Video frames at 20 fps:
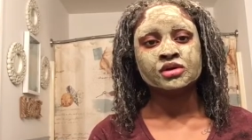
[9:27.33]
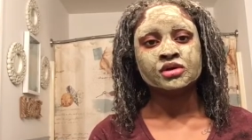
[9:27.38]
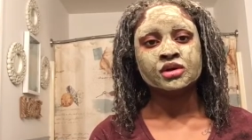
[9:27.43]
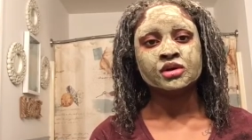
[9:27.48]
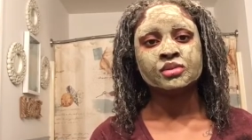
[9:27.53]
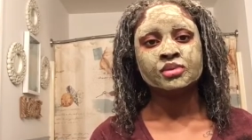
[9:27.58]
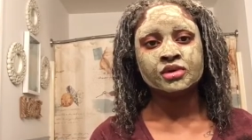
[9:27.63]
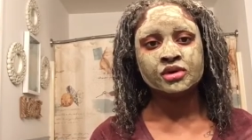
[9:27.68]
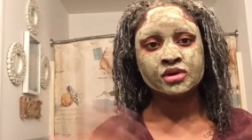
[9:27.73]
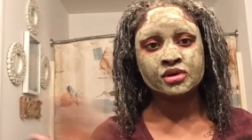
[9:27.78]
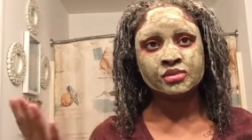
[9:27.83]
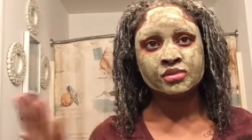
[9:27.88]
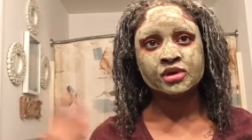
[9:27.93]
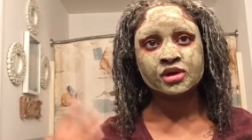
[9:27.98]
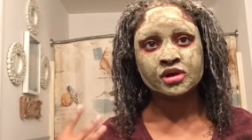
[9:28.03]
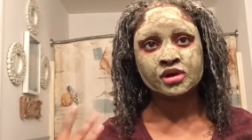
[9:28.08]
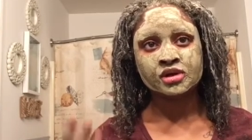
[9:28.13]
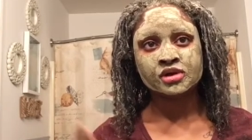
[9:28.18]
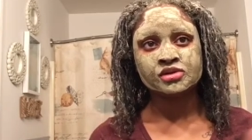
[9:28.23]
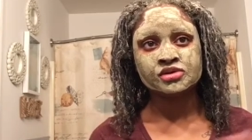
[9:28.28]
I put it in my
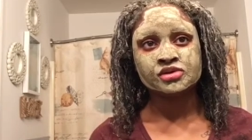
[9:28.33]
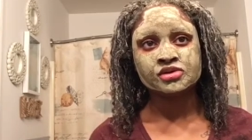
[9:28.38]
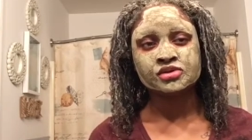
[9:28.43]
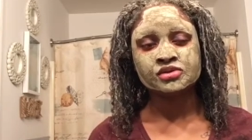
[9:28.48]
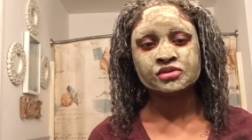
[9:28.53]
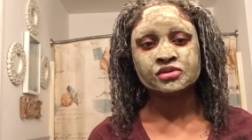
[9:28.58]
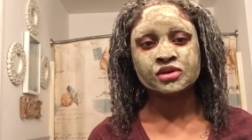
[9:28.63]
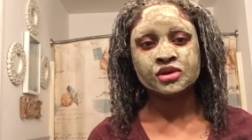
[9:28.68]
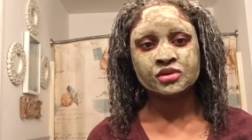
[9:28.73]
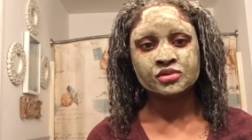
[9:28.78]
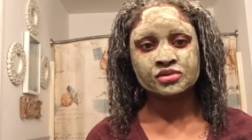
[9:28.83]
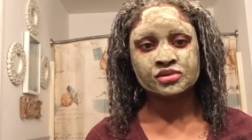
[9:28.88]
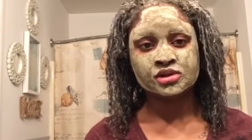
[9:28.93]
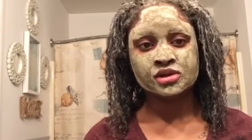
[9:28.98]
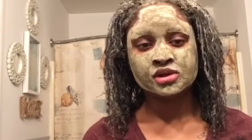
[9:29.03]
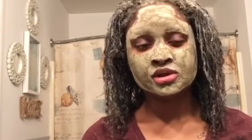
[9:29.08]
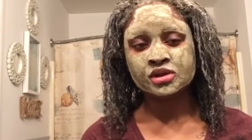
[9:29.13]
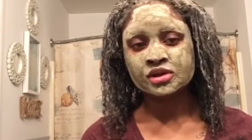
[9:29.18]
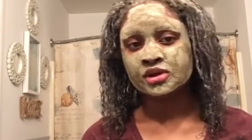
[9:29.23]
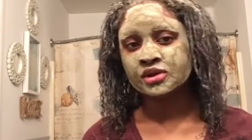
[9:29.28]
hair too. I was
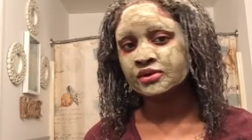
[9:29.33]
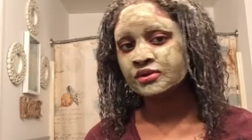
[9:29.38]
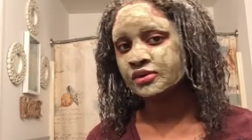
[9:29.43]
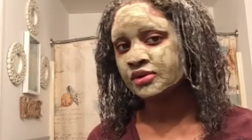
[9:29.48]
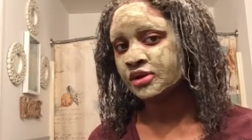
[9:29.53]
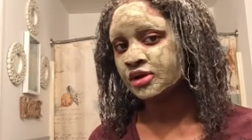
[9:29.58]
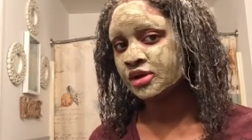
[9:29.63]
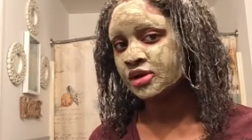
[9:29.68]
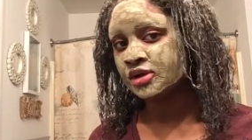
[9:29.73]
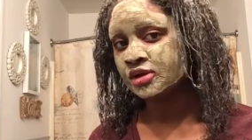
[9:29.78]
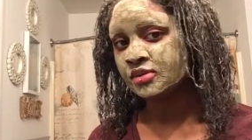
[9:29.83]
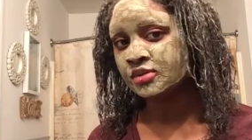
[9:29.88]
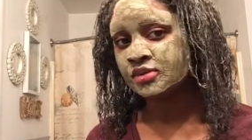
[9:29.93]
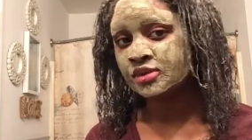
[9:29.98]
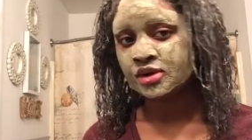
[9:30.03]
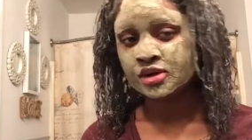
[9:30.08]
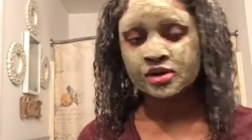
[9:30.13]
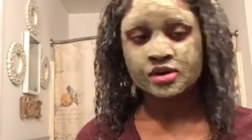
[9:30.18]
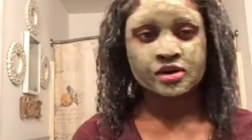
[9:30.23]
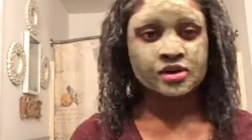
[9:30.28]
gonna cover it up with
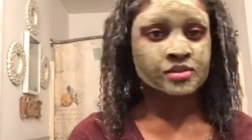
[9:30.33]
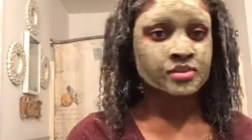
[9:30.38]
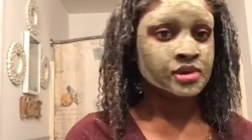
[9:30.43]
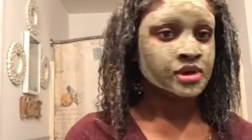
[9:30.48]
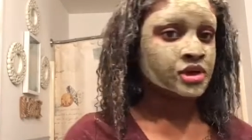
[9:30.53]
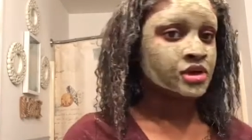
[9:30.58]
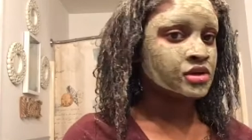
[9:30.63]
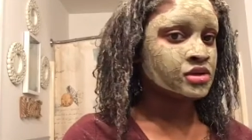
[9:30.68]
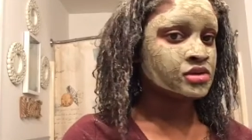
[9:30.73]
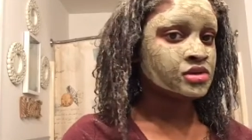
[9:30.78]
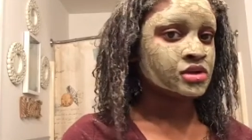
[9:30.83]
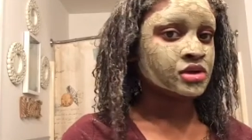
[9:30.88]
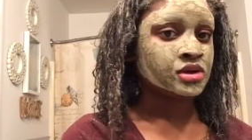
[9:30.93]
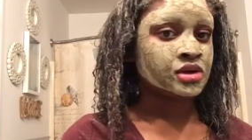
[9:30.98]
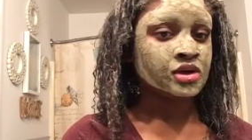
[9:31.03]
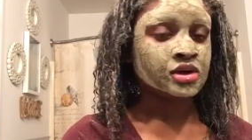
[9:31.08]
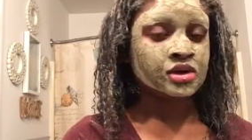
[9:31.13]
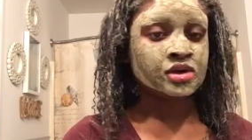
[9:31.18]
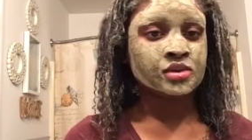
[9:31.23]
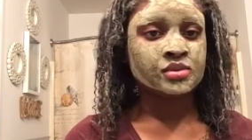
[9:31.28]
like a plastic
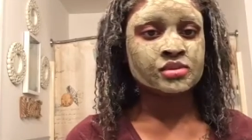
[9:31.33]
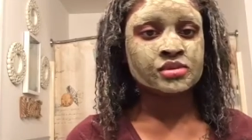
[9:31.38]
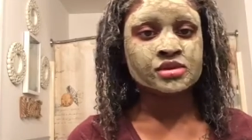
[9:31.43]
cap